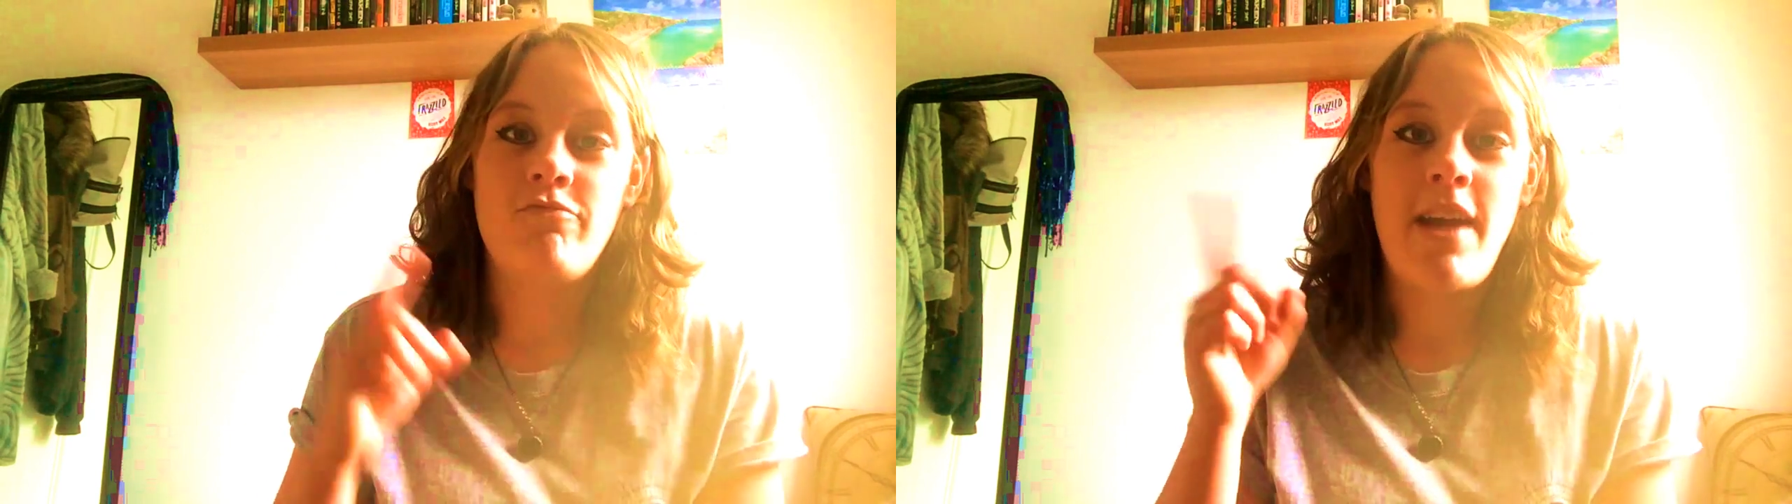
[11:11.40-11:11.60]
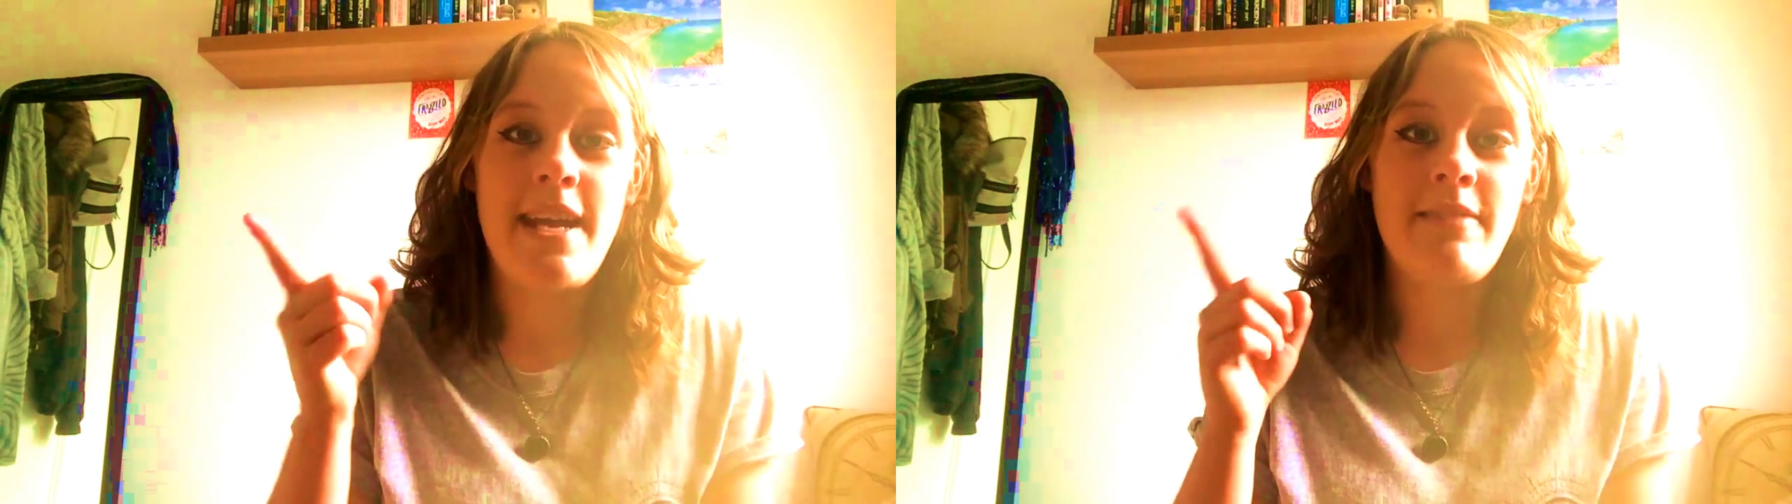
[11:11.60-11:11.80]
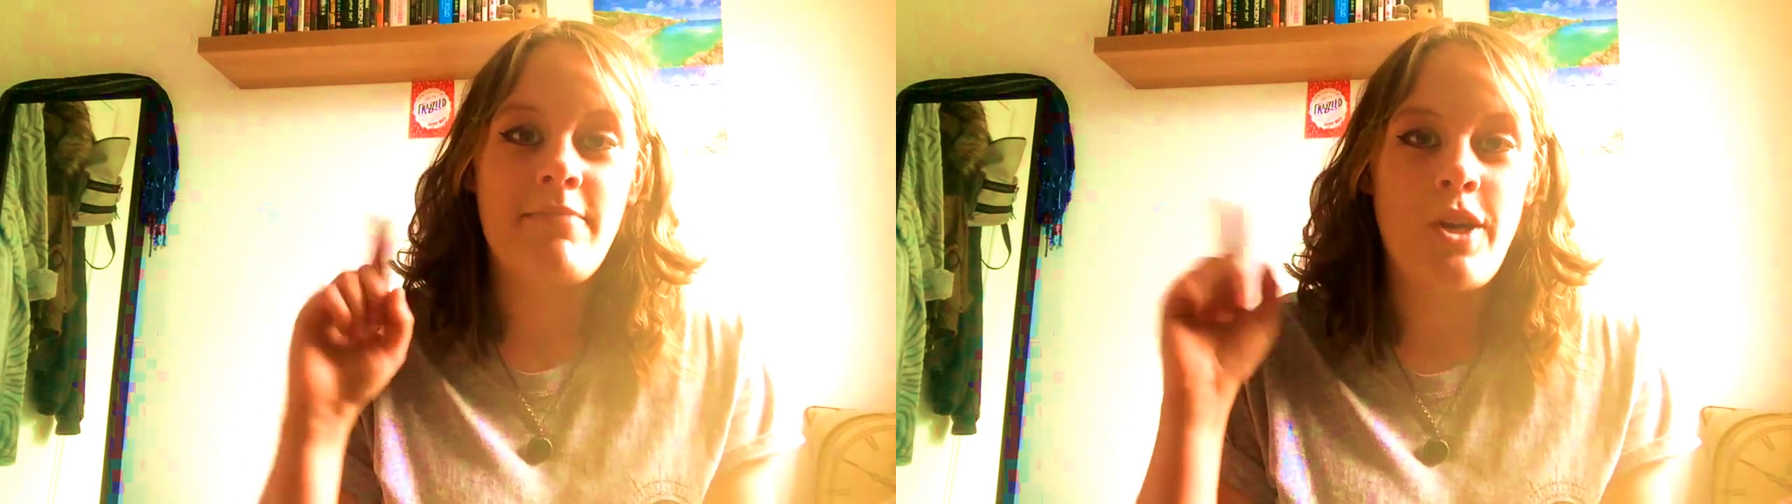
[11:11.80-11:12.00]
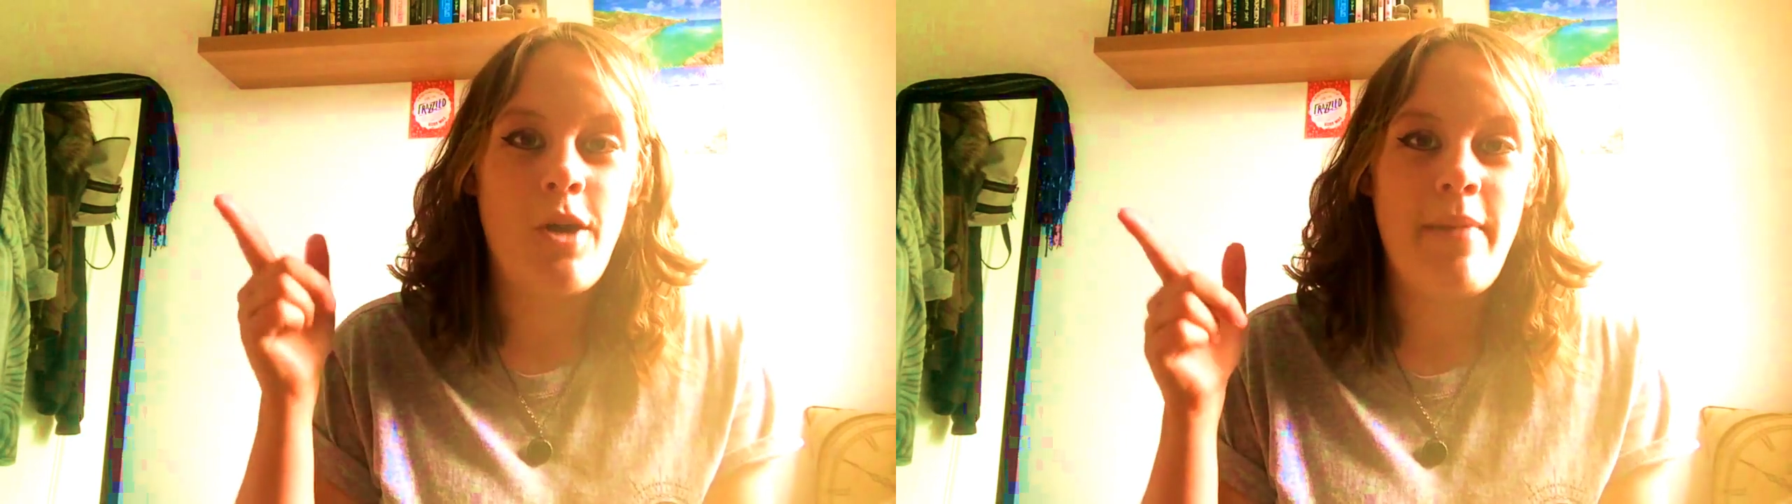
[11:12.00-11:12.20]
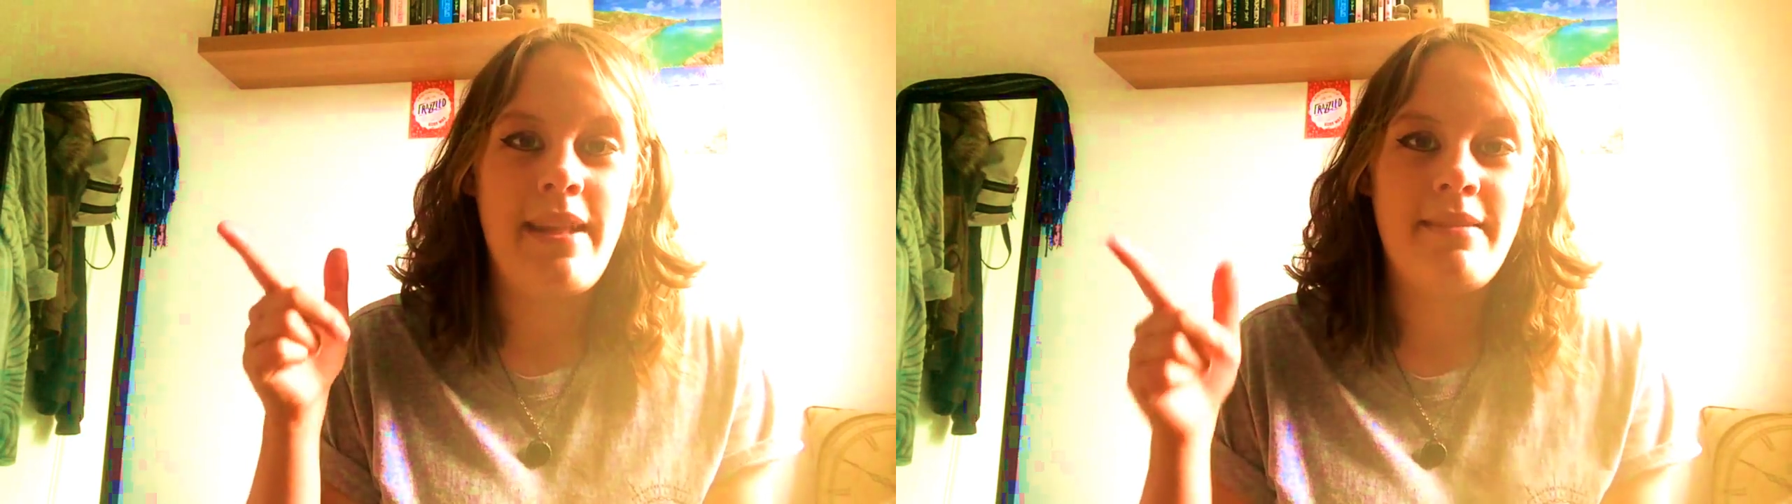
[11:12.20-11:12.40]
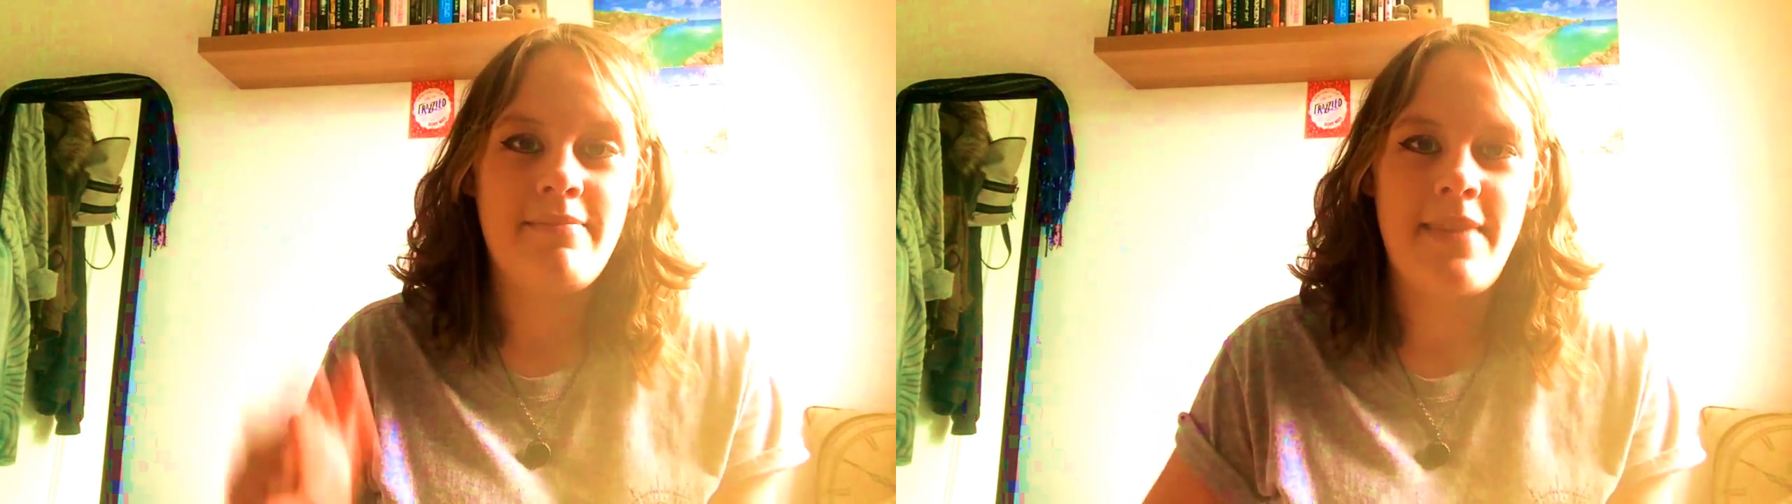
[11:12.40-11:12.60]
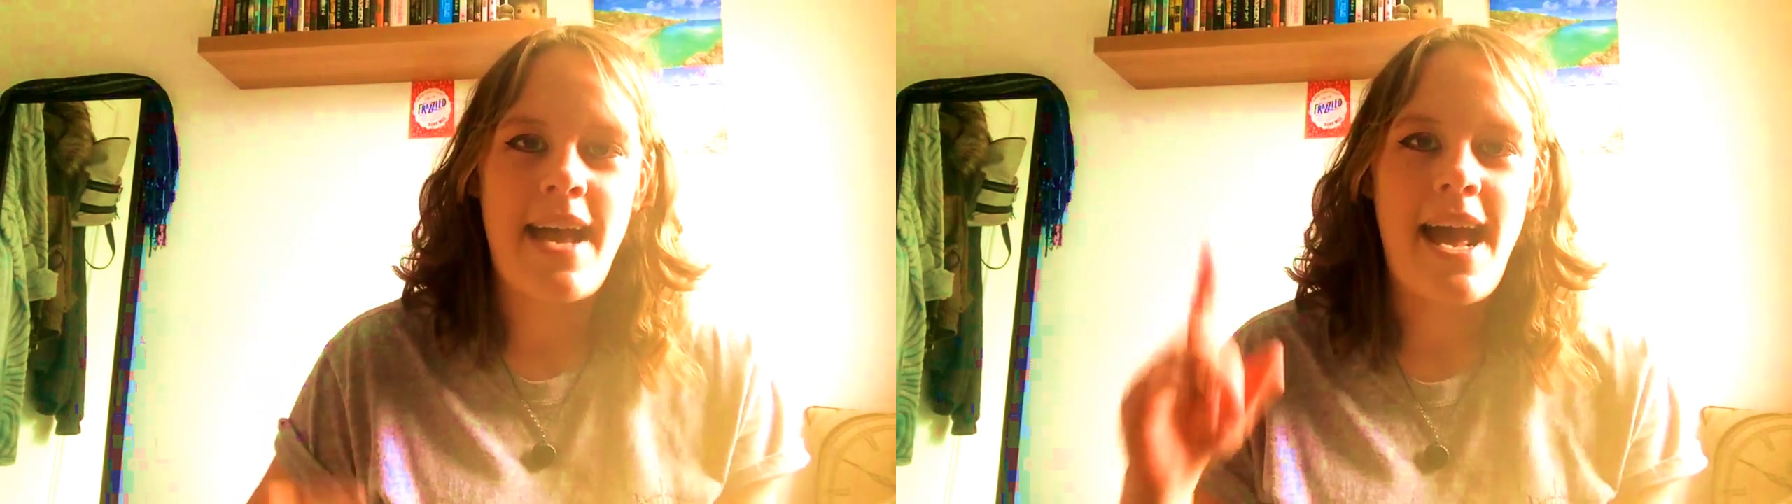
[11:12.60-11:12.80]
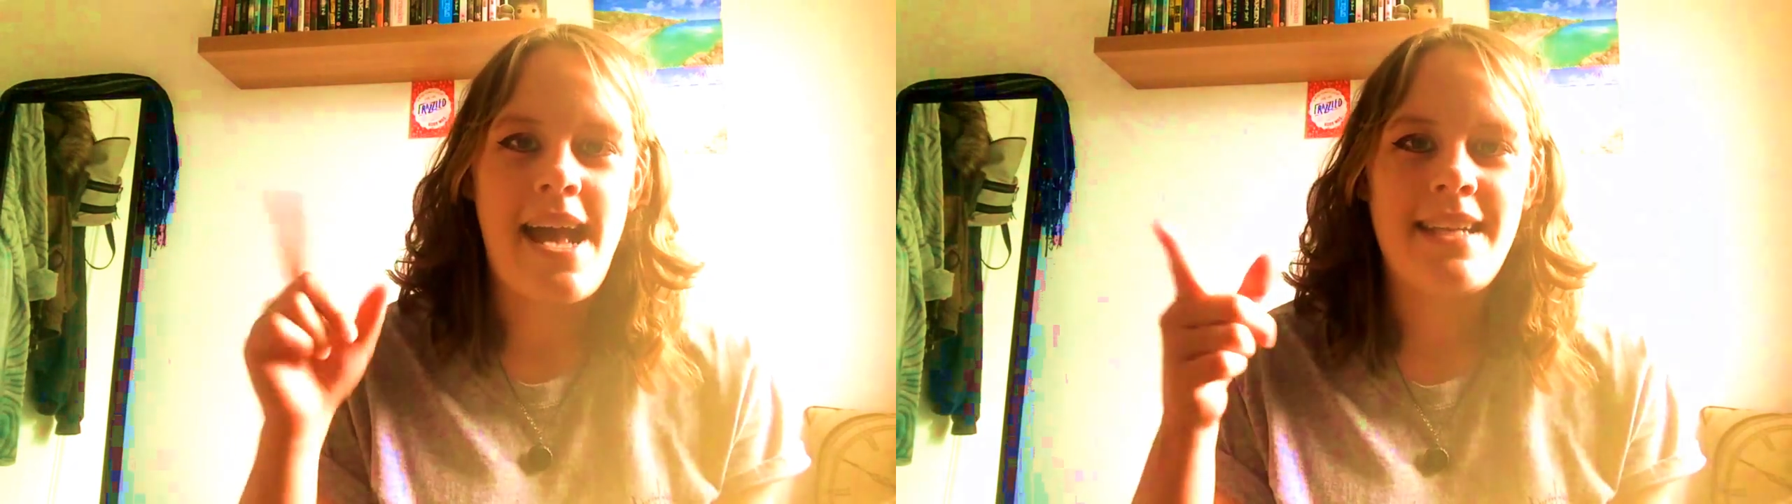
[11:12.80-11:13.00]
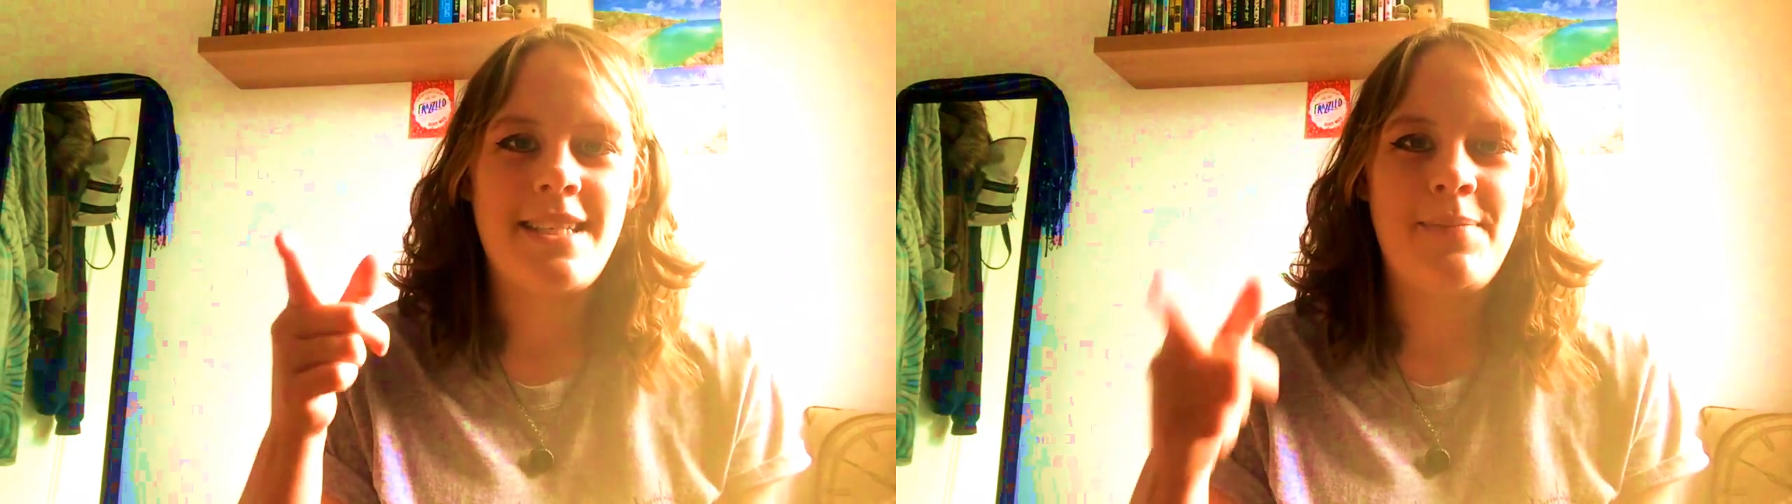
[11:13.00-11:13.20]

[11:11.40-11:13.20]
Rate, comment and